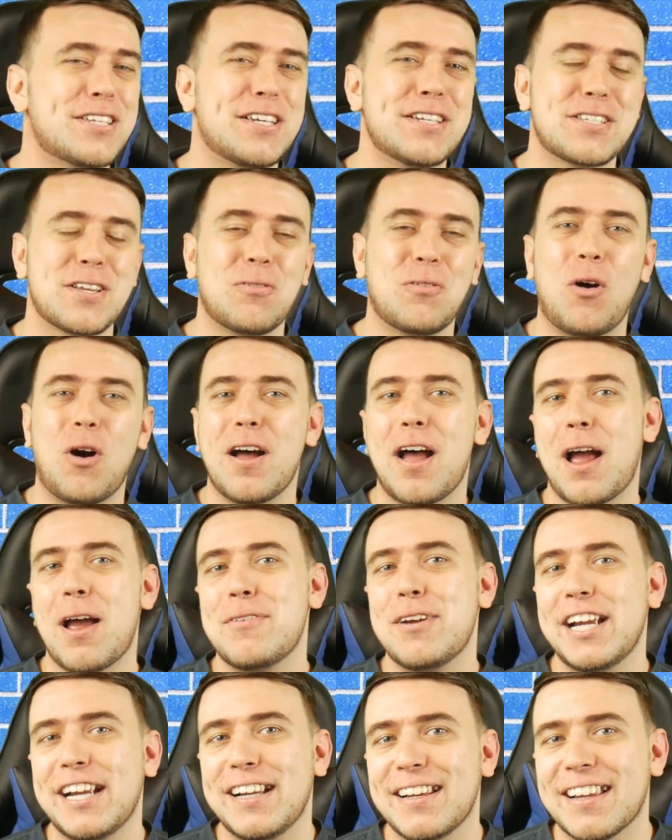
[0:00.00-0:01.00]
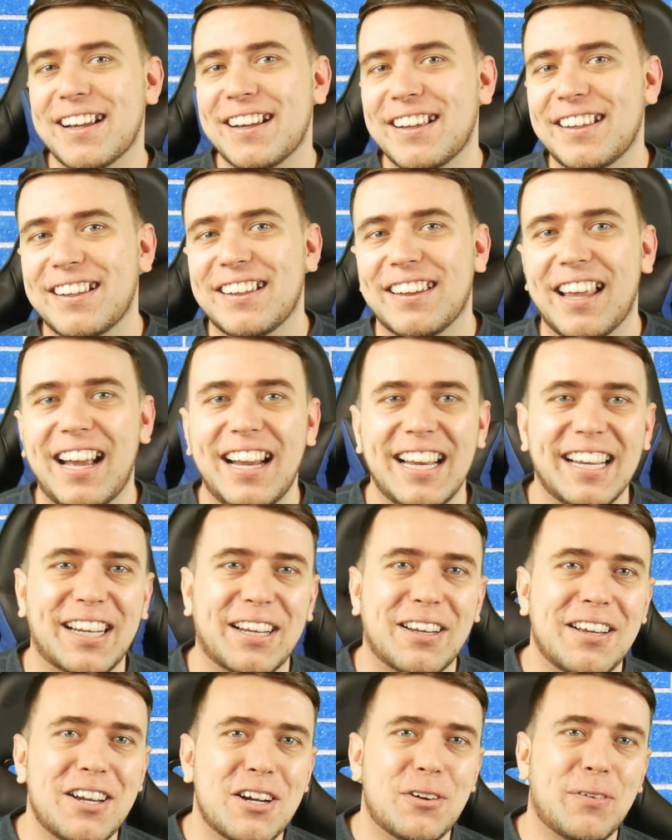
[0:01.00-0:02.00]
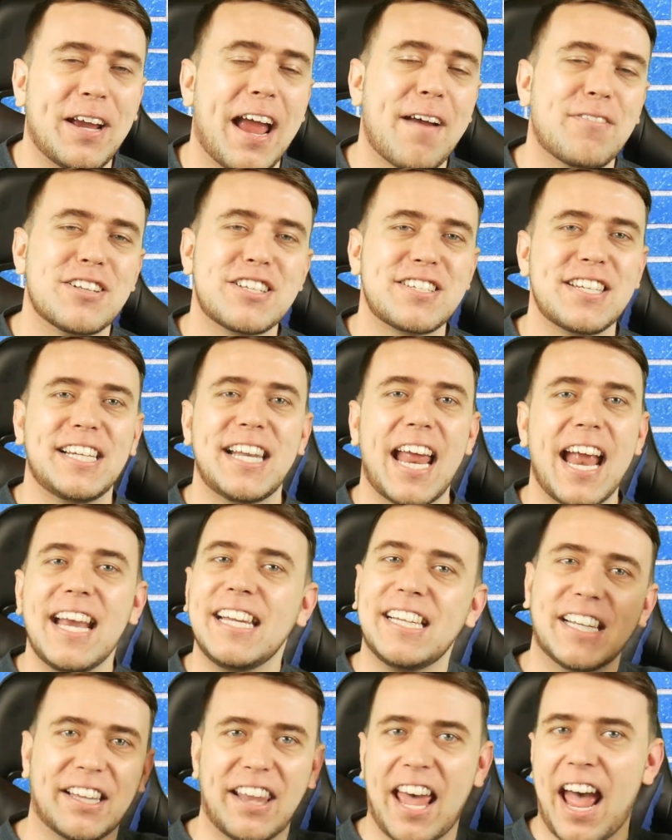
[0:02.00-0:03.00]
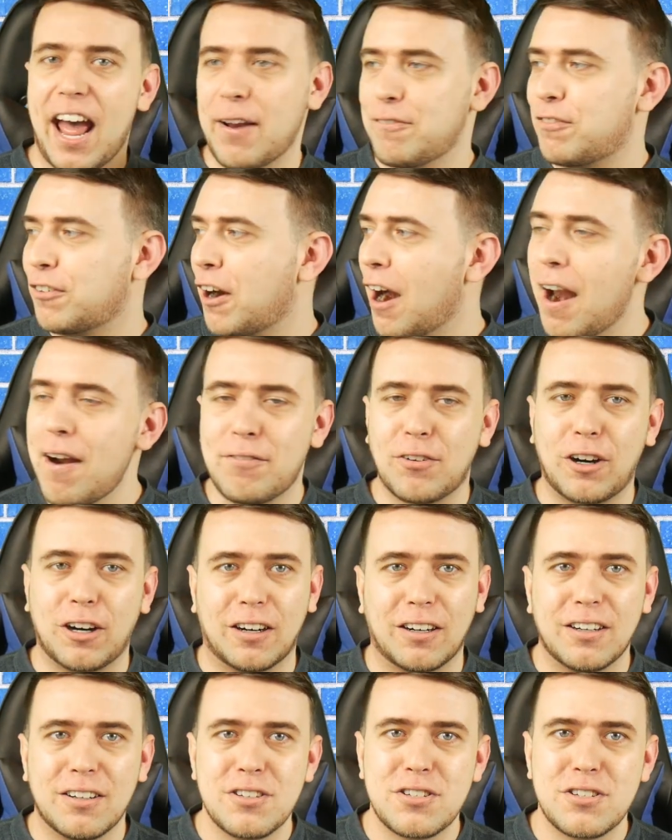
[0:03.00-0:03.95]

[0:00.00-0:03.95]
season? What I mean like we haven't seen any of that forever.